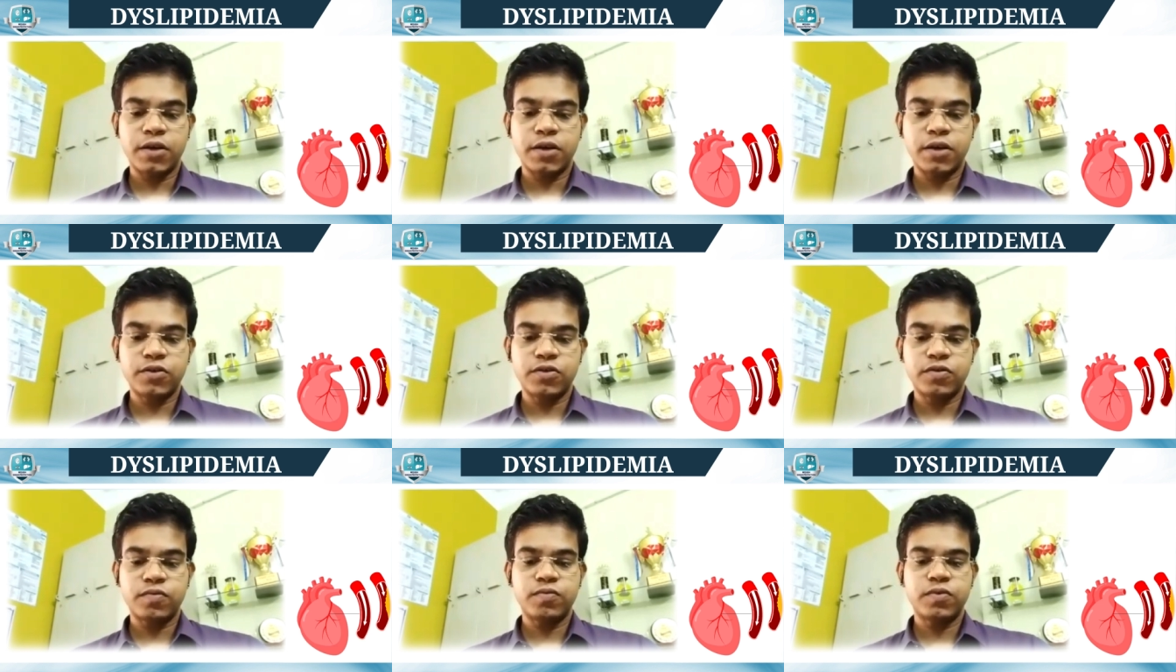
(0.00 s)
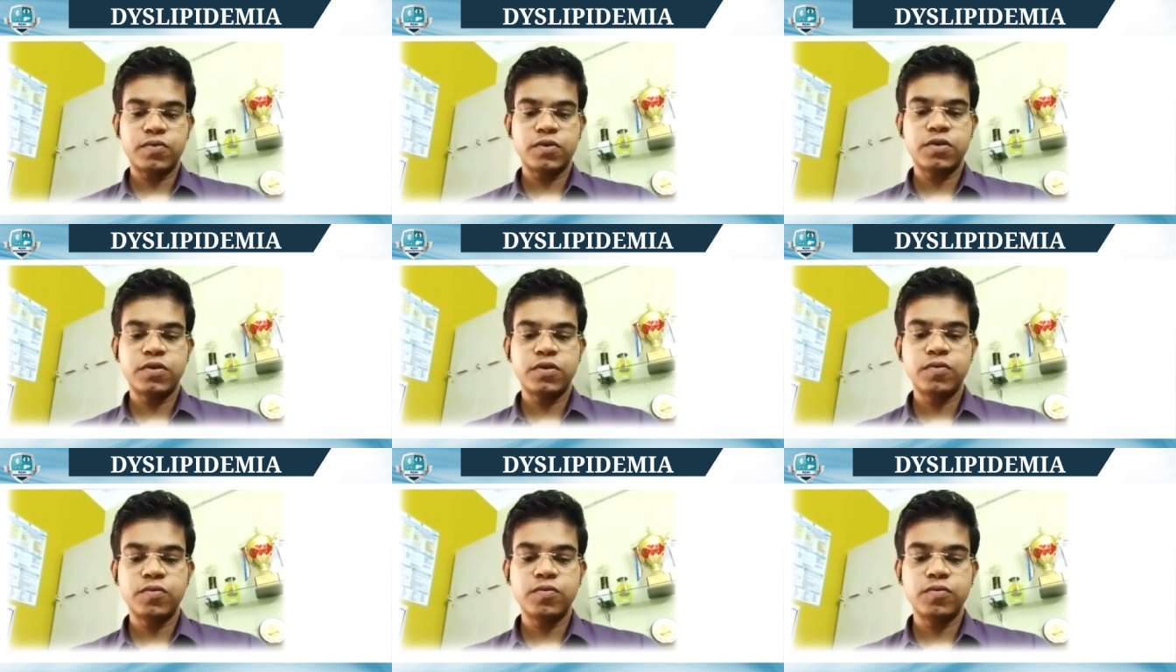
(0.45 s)
And
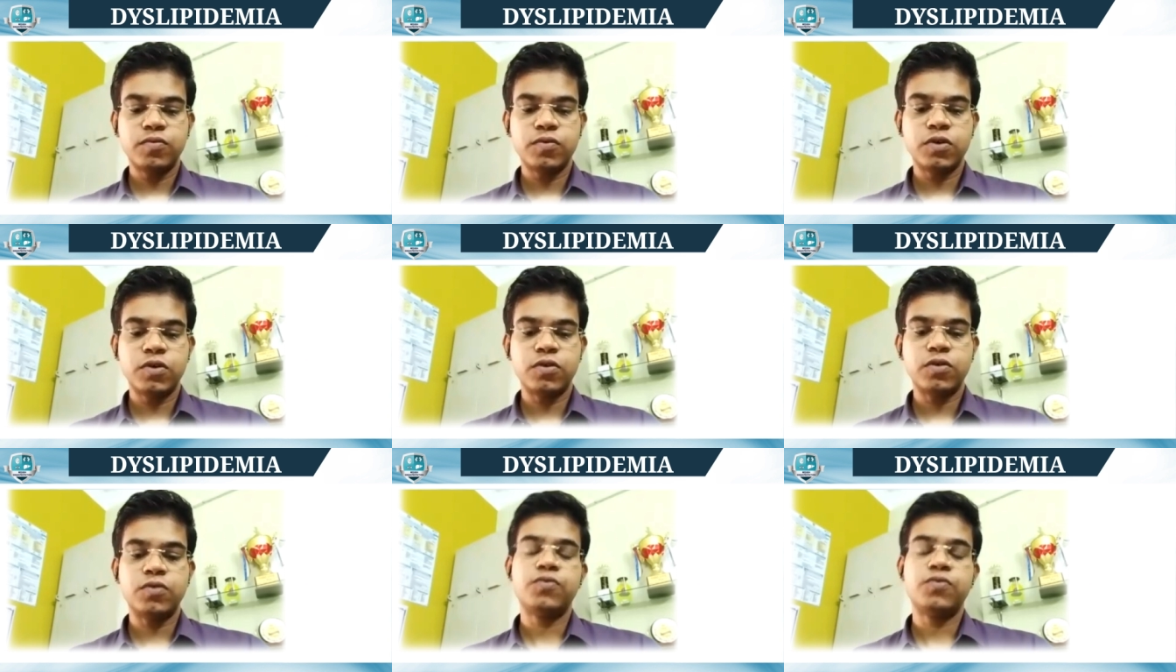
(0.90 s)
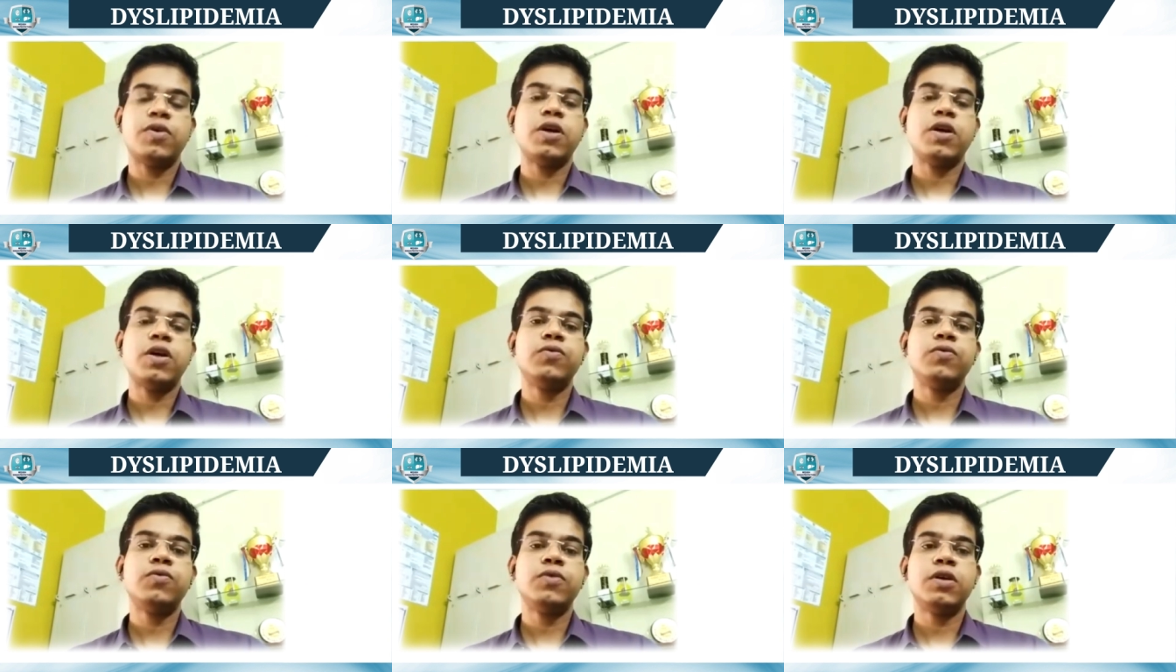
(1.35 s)

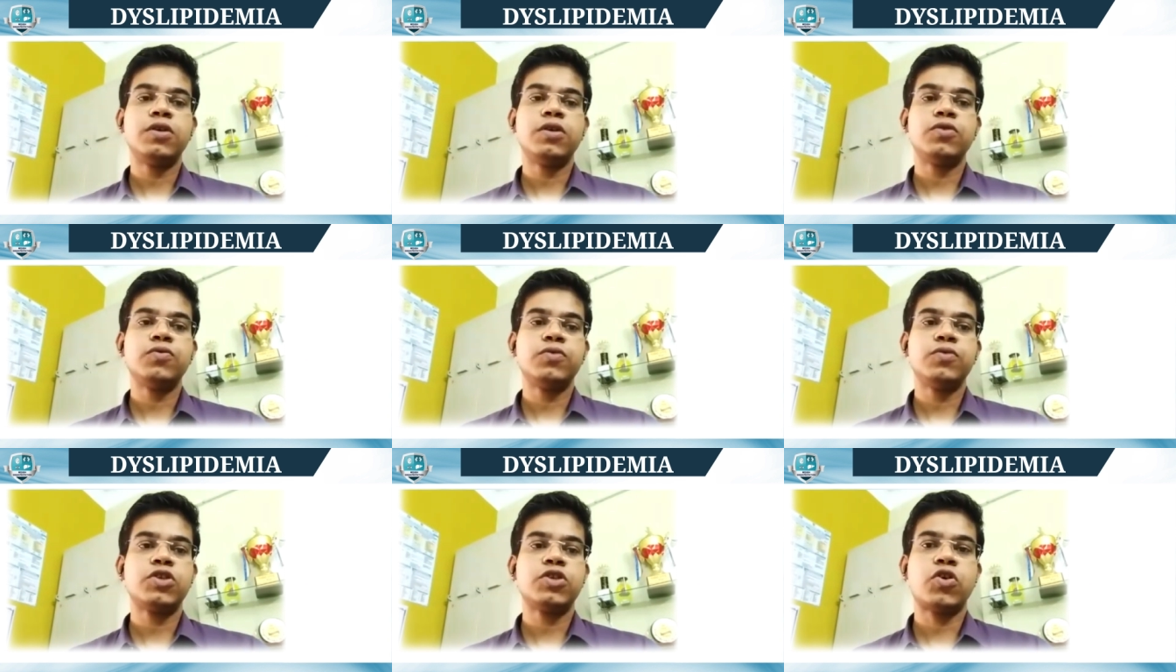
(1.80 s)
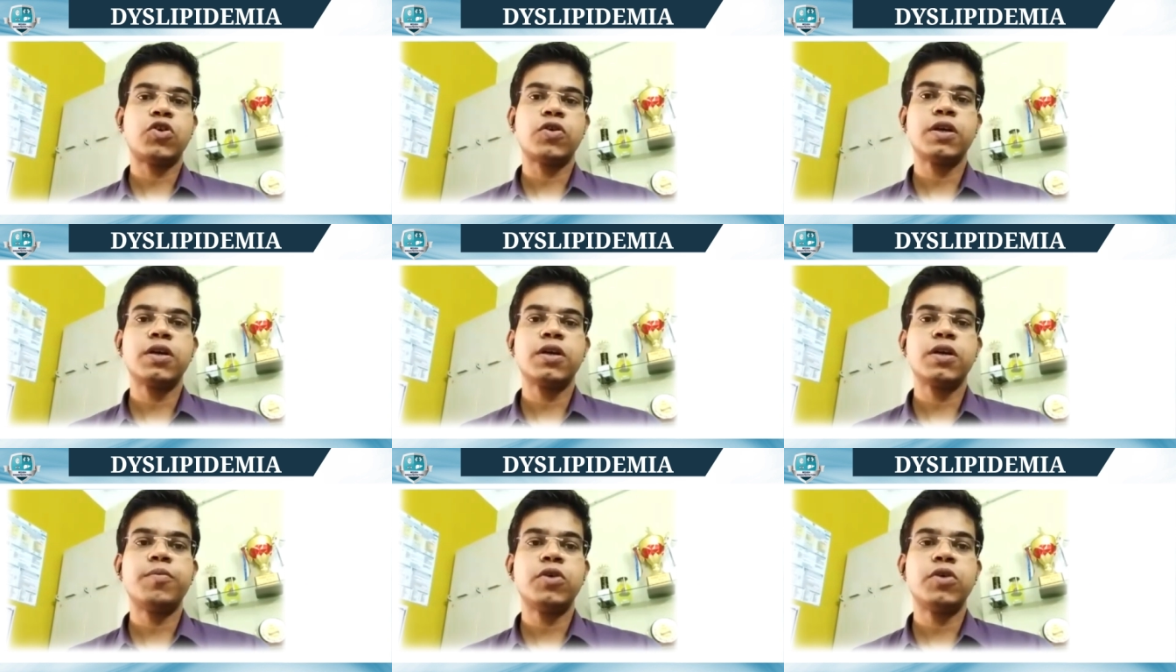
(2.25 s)
while we are
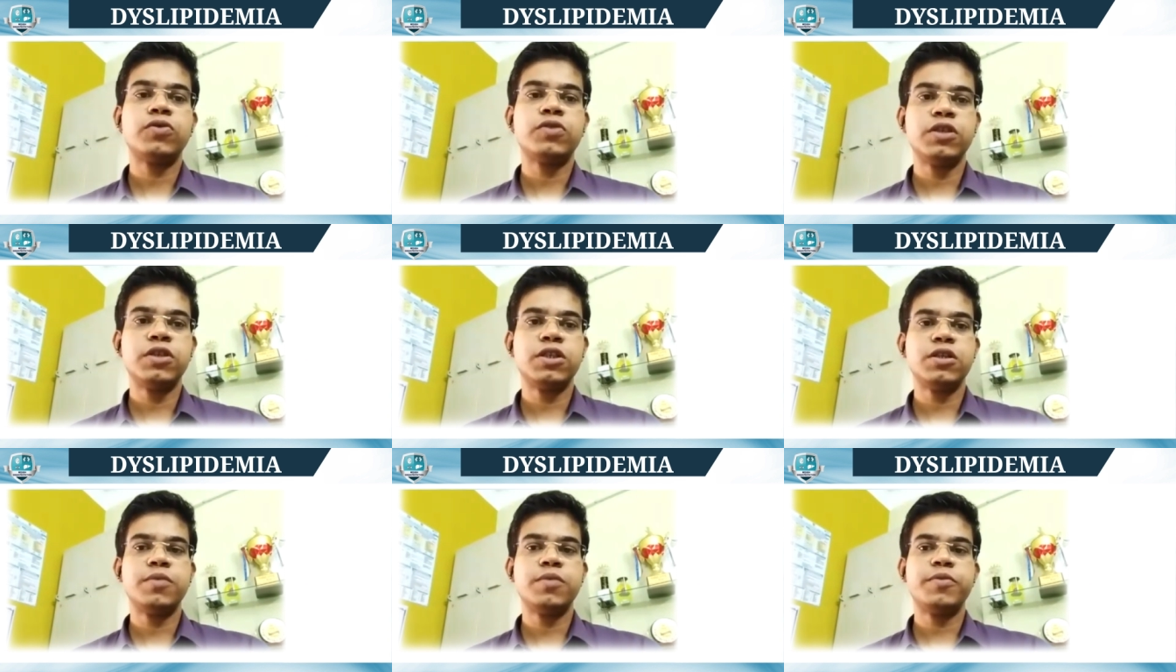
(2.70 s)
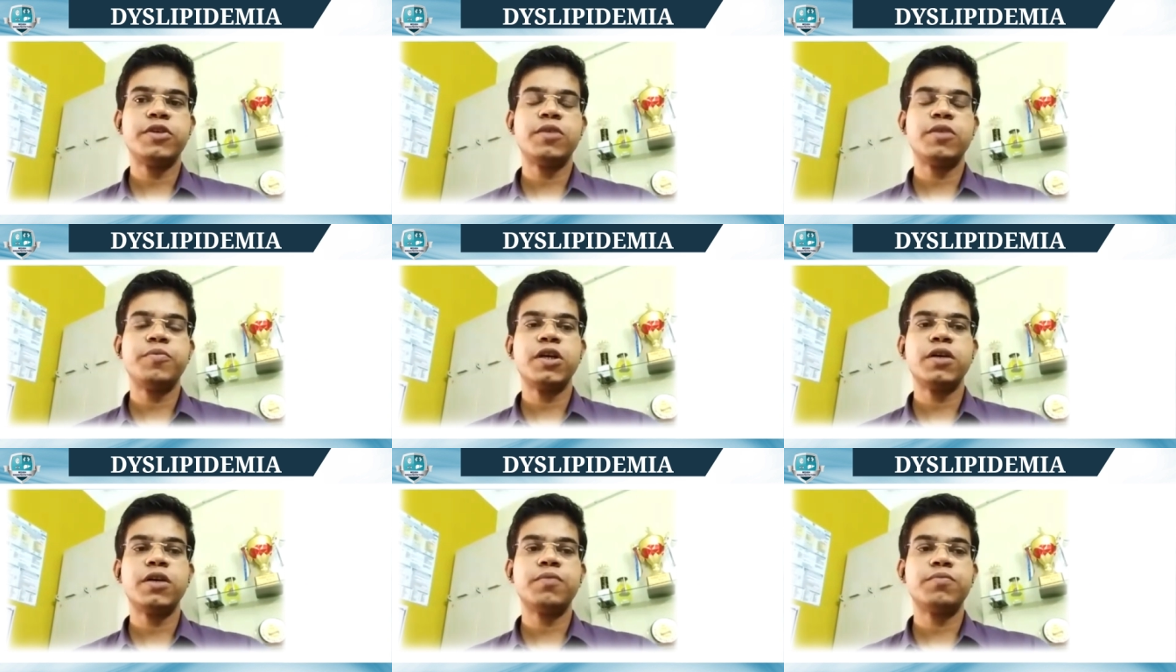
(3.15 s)
talking about
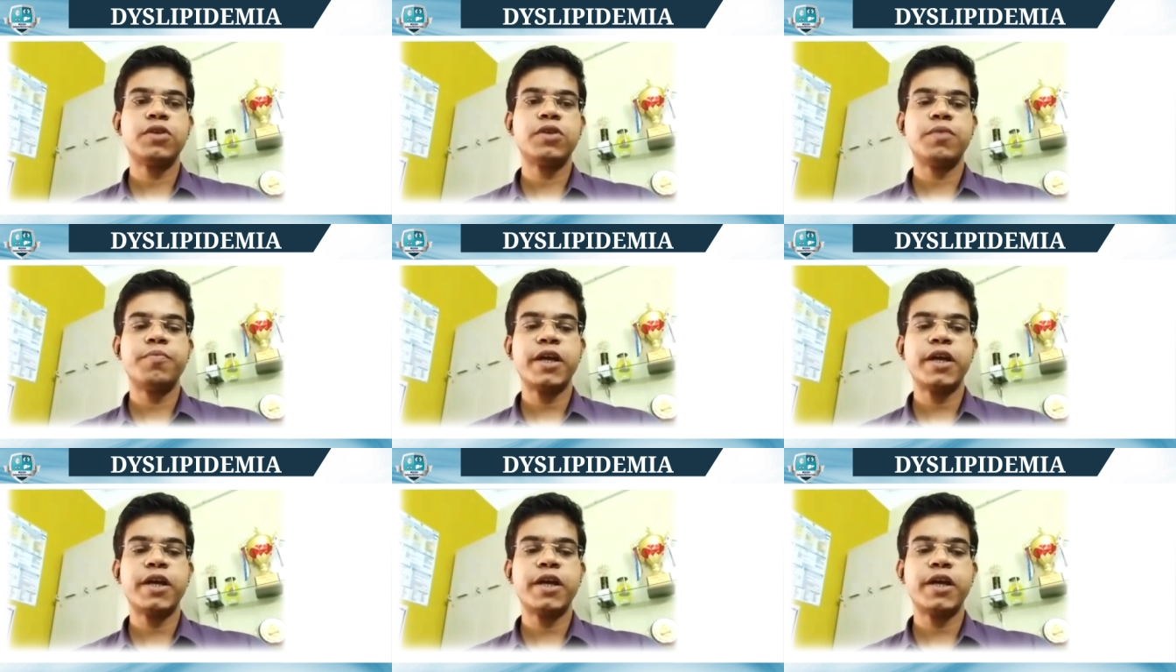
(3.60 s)
dyslipidemia,